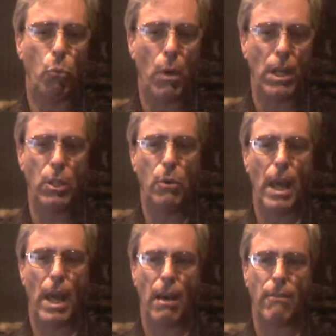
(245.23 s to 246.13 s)
When you
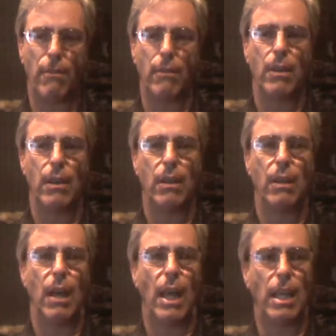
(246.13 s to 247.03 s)
have
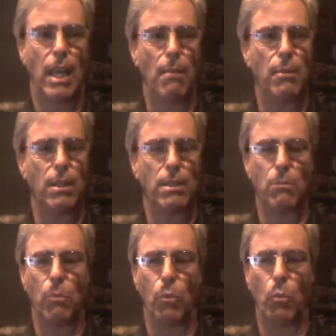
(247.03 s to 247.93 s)
a
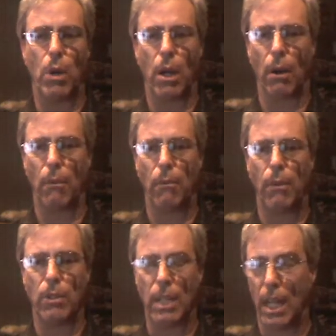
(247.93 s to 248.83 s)
capitalism where
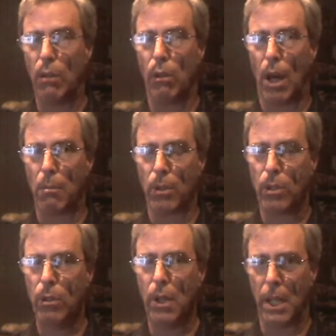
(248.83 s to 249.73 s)
there's equal
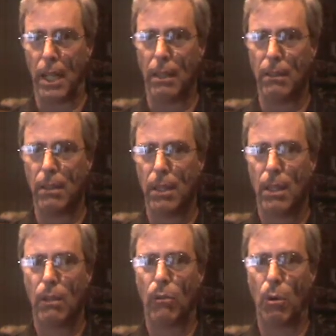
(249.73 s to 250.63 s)
opportunity,
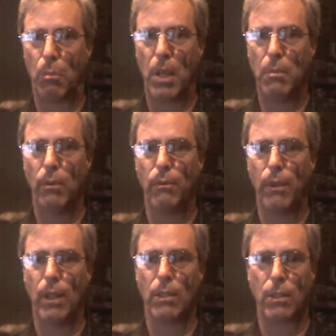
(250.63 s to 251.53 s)
where people
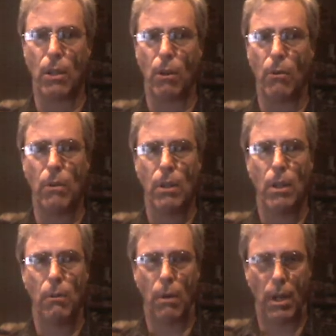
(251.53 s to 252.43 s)
feel as though
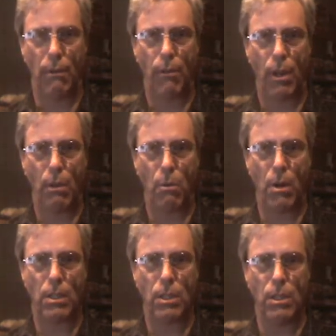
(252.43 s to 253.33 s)
whatever they
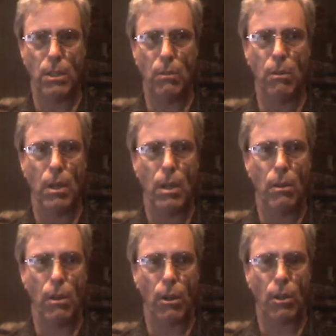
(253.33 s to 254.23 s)
want to do,
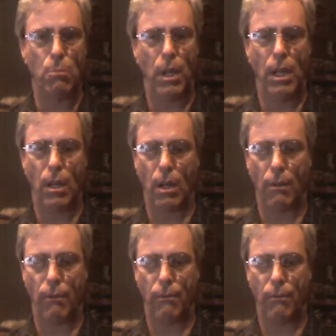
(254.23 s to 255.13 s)
they're competing on
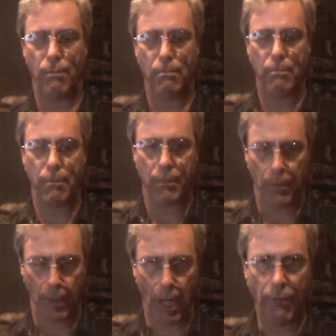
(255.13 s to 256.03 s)
a
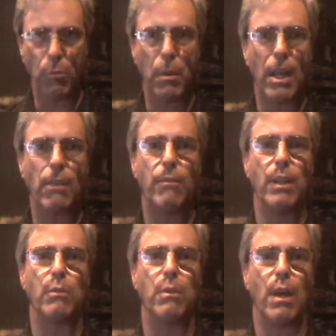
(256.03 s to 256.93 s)
level playing
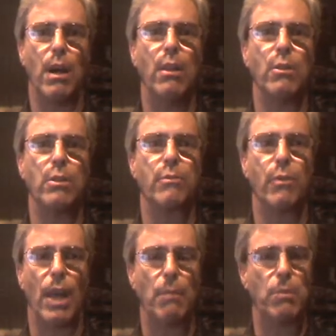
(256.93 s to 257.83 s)
field with others
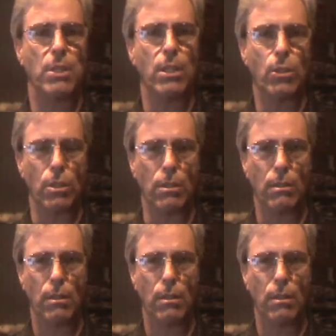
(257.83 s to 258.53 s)
for that position,